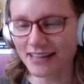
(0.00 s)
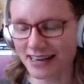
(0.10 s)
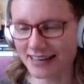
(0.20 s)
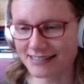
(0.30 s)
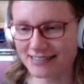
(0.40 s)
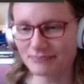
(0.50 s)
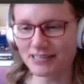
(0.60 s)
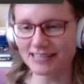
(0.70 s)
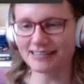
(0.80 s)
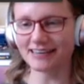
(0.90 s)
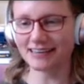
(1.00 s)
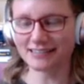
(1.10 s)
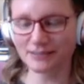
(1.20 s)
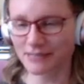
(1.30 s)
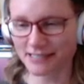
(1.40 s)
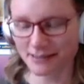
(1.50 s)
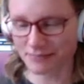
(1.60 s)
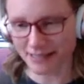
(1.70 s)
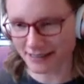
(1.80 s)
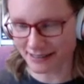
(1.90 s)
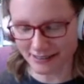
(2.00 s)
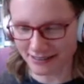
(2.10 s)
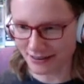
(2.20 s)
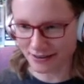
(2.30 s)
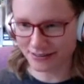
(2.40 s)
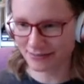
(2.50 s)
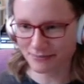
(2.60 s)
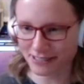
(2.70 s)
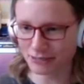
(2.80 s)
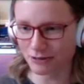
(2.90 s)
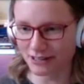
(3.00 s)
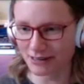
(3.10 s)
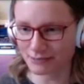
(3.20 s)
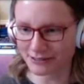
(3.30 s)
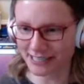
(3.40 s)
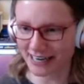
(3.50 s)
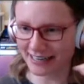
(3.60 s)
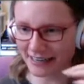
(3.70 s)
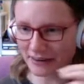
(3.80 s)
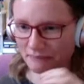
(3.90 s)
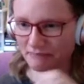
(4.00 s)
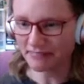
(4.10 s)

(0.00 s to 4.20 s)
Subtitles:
no, that has to be something, much more lumberjacky.